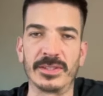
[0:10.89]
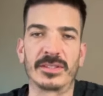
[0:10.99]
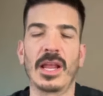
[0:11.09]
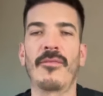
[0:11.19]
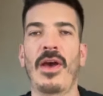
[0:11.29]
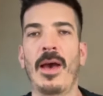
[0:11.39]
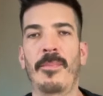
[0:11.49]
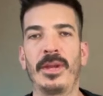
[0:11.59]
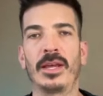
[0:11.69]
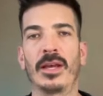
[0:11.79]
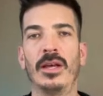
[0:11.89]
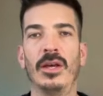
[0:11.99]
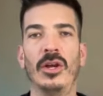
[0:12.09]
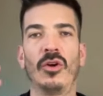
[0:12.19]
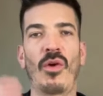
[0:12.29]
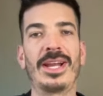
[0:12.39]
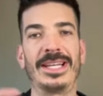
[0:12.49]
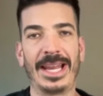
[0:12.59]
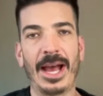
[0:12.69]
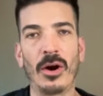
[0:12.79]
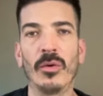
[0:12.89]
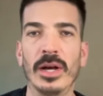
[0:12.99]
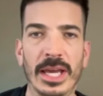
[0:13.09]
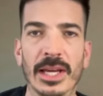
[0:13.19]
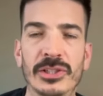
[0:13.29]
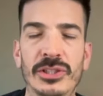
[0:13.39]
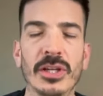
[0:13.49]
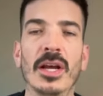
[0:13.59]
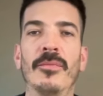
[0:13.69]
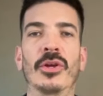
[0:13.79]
Instead of happening right now ish,